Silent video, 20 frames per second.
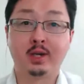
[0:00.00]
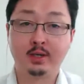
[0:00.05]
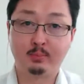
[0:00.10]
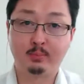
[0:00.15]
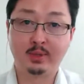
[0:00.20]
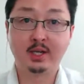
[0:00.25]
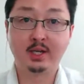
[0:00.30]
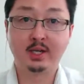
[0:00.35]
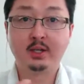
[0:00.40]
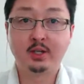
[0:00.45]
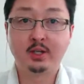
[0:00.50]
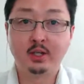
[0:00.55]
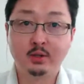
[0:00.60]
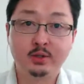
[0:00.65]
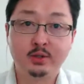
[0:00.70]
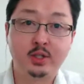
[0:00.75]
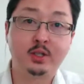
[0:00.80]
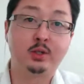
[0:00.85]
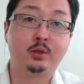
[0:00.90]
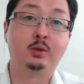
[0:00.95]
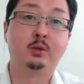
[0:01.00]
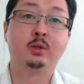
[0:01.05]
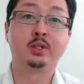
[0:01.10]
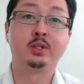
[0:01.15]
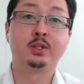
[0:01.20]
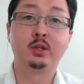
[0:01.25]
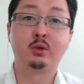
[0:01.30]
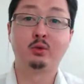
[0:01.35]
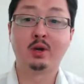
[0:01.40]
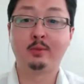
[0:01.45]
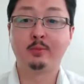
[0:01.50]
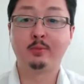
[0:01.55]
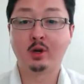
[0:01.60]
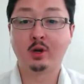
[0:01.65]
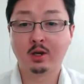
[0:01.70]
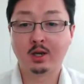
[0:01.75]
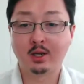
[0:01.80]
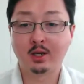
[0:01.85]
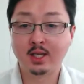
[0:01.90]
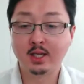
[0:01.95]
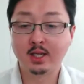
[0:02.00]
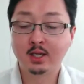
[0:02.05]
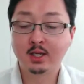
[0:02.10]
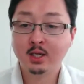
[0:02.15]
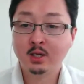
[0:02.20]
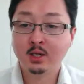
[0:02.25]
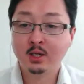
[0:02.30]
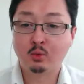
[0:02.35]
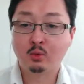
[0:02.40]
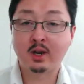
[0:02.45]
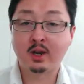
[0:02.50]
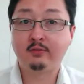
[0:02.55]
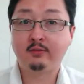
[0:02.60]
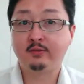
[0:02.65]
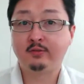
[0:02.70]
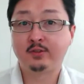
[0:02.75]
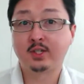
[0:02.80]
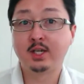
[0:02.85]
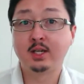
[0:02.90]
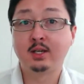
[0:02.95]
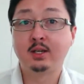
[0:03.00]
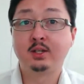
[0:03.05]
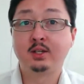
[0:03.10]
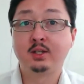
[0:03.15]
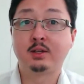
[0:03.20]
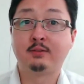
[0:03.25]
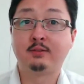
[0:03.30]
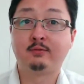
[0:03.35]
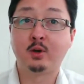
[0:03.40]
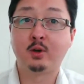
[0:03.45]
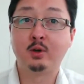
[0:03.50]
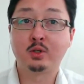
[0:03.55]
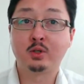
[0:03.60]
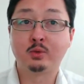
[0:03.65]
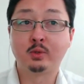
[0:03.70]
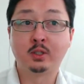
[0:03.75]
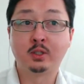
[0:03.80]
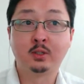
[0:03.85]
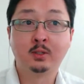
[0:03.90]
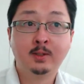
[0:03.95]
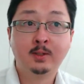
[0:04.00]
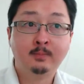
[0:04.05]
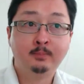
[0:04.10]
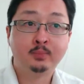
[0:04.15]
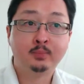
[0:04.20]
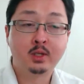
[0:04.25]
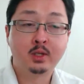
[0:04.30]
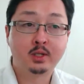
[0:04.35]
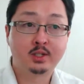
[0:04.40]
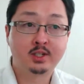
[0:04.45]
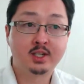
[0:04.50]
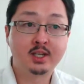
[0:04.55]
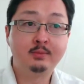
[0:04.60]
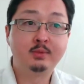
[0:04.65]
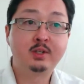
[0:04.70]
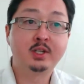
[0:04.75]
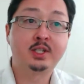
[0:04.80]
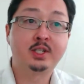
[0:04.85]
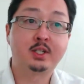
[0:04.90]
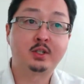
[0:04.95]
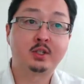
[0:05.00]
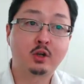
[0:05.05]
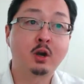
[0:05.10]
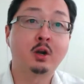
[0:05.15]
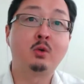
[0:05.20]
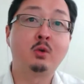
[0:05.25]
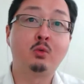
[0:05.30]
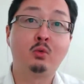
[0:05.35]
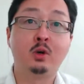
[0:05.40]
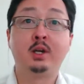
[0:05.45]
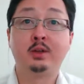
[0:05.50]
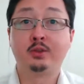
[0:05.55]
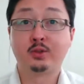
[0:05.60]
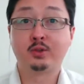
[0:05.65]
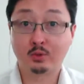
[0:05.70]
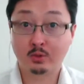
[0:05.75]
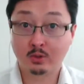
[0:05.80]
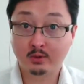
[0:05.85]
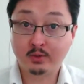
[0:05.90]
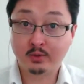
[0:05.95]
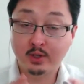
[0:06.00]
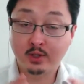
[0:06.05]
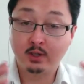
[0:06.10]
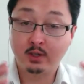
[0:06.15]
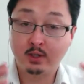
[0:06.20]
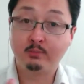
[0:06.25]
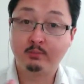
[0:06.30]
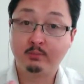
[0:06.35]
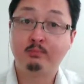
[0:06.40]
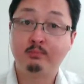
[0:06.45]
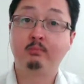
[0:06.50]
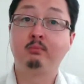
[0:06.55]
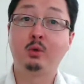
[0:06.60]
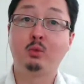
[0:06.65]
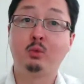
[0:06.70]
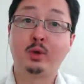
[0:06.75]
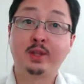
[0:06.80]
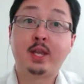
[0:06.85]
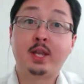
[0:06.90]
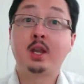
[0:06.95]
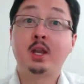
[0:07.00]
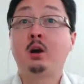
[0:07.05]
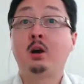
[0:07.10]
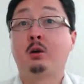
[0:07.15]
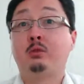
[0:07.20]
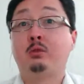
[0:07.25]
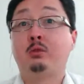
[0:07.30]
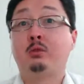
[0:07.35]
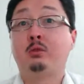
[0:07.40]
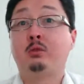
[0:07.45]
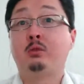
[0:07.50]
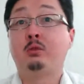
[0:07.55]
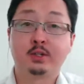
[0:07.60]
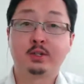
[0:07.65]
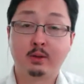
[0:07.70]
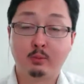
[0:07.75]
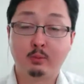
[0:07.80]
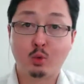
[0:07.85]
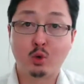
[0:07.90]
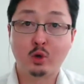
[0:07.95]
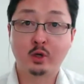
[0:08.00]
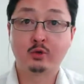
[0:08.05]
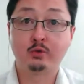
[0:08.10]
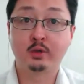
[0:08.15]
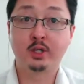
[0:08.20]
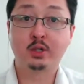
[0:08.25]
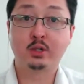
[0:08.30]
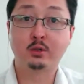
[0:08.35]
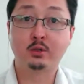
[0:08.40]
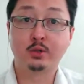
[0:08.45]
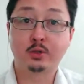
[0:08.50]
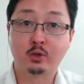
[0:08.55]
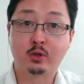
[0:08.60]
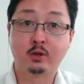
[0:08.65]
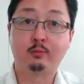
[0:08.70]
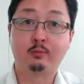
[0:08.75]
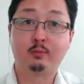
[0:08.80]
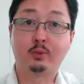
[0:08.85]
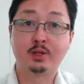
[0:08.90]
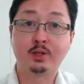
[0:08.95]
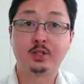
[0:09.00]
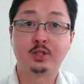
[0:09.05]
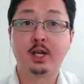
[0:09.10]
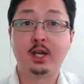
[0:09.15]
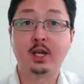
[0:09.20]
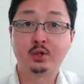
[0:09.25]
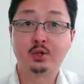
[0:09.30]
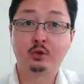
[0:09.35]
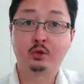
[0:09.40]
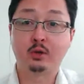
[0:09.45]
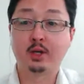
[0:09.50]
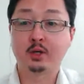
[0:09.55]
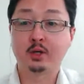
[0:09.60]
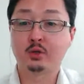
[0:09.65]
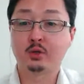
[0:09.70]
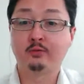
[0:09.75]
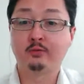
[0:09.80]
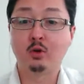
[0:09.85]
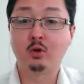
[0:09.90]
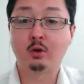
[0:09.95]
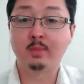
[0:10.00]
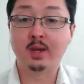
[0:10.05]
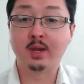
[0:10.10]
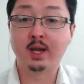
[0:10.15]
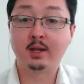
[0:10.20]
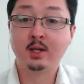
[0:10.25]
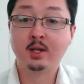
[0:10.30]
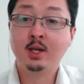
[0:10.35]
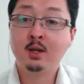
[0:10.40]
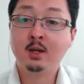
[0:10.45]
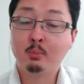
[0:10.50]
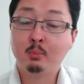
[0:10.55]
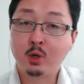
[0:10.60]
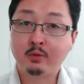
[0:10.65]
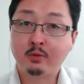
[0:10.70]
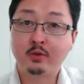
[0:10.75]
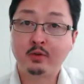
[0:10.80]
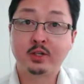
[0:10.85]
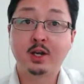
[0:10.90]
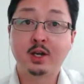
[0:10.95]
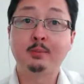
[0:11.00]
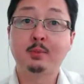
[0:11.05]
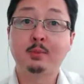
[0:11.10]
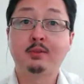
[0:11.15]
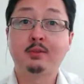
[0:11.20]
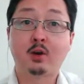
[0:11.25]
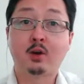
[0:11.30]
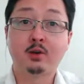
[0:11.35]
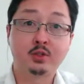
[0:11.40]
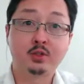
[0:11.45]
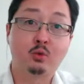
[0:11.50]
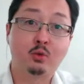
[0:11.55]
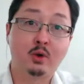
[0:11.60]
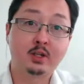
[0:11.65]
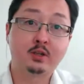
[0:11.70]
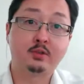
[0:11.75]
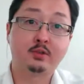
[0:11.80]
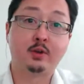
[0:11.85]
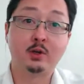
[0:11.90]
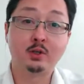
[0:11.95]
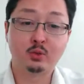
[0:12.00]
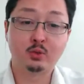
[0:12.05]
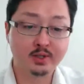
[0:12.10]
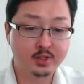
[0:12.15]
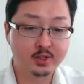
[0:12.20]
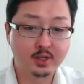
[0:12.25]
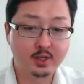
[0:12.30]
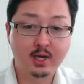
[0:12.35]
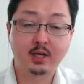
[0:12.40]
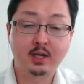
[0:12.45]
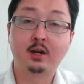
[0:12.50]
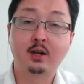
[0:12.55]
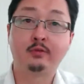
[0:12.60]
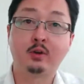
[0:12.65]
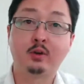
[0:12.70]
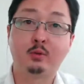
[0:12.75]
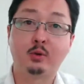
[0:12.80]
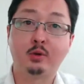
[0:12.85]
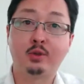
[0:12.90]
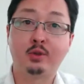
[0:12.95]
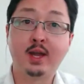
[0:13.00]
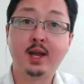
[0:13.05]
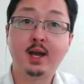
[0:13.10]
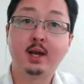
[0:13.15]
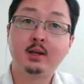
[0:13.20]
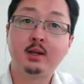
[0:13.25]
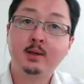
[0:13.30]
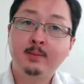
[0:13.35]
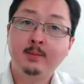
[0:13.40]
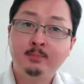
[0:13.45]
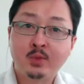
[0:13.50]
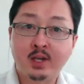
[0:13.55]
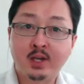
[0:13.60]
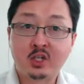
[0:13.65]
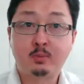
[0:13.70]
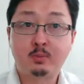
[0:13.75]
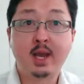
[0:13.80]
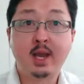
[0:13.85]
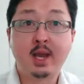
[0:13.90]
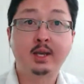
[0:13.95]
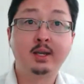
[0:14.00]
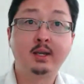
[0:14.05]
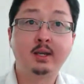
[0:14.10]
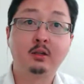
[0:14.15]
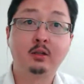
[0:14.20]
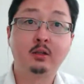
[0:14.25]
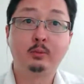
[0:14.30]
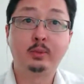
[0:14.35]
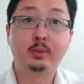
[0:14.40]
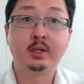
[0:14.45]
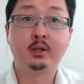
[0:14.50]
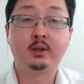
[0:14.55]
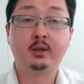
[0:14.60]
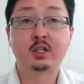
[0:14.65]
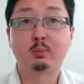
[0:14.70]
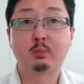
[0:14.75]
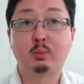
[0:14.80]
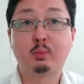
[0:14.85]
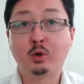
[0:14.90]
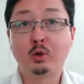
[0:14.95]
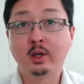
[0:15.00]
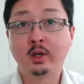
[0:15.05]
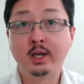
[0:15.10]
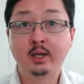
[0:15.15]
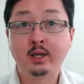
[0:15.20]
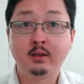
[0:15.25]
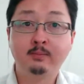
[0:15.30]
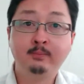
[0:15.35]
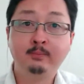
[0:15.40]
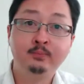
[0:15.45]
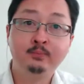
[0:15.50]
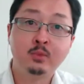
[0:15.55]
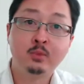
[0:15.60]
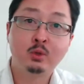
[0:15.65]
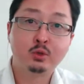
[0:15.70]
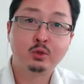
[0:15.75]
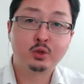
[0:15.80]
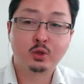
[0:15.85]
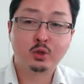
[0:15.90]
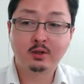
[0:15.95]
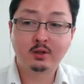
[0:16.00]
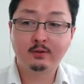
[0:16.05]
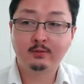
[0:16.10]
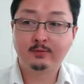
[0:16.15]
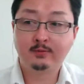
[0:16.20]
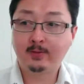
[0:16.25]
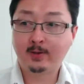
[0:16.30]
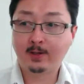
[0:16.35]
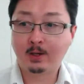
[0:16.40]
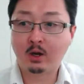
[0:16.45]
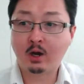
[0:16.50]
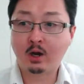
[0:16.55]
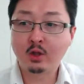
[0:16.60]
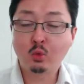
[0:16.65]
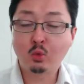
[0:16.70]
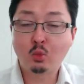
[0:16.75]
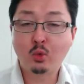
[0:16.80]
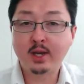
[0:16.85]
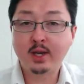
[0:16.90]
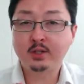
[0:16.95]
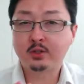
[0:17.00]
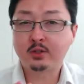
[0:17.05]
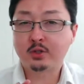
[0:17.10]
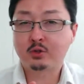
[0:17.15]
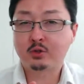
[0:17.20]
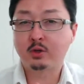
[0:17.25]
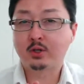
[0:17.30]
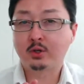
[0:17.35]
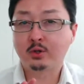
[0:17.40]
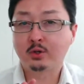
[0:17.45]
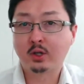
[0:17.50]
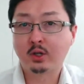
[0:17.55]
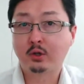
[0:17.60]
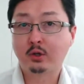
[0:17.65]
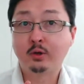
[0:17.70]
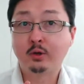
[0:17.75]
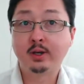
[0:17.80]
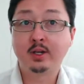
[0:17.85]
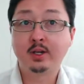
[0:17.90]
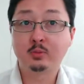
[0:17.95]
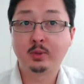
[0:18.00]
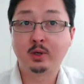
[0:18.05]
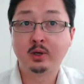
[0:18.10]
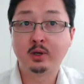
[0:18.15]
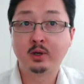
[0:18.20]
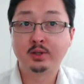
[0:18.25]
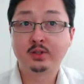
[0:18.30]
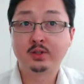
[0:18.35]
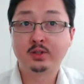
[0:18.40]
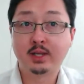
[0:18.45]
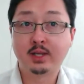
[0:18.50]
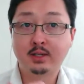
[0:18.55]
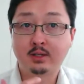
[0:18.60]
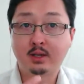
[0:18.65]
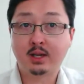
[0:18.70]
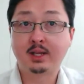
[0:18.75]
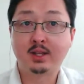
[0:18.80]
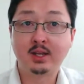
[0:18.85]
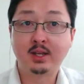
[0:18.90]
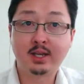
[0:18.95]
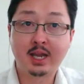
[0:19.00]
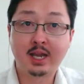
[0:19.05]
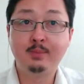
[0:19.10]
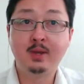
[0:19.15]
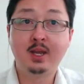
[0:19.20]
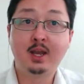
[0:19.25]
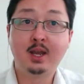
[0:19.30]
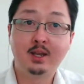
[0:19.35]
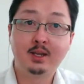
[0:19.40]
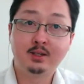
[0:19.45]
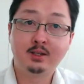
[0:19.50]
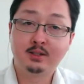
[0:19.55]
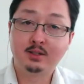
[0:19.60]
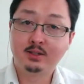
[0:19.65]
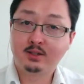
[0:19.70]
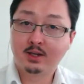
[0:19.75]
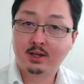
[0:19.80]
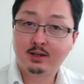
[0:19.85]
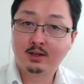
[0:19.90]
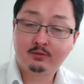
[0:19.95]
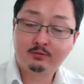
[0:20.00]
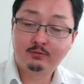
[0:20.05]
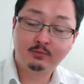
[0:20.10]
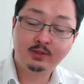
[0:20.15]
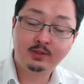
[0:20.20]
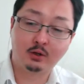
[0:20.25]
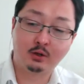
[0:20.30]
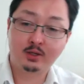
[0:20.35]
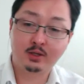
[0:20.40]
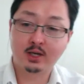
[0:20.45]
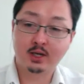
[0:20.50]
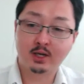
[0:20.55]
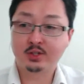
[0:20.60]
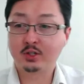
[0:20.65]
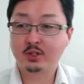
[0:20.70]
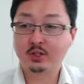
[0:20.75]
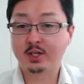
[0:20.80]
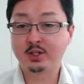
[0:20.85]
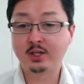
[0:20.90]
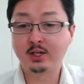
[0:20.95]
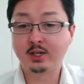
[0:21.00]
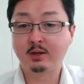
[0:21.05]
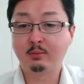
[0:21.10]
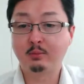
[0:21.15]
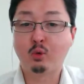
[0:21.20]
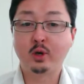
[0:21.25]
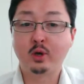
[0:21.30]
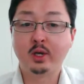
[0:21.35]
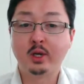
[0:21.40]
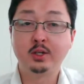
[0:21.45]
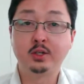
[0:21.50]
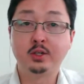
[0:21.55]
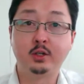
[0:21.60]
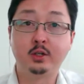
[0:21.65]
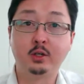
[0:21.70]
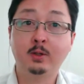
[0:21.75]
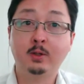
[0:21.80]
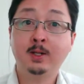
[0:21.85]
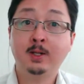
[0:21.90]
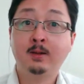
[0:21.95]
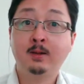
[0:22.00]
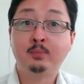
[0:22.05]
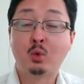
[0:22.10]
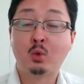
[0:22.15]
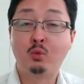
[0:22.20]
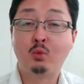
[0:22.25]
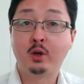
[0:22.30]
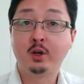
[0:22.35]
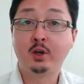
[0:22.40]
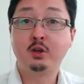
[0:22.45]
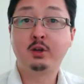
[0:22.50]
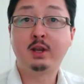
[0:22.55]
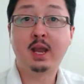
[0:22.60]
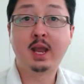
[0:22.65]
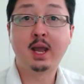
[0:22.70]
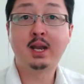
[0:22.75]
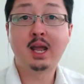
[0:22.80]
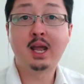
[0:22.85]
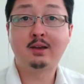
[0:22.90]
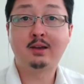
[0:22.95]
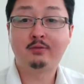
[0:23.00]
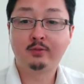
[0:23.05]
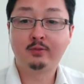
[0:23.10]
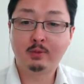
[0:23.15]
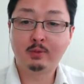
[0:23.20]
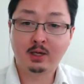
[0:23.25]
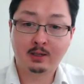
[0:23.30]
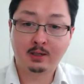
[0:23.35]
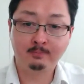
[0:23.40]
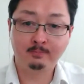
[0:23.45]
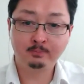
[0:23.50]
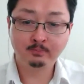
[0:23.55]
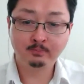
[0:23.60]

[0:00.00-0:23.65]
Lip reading: right, begin to use the tools in the webinar. I think what I've seen is that folks will seem to start with sort of what they know, right, which is a more traditional sort of presentation or lecture format. But over time, I've also watched folks, once they got comfortable with that, expanding a little bit and exploring sort of other ways to structure the learning experience that I think Amy Hayes is kind of suggesting and pointing to, where you can have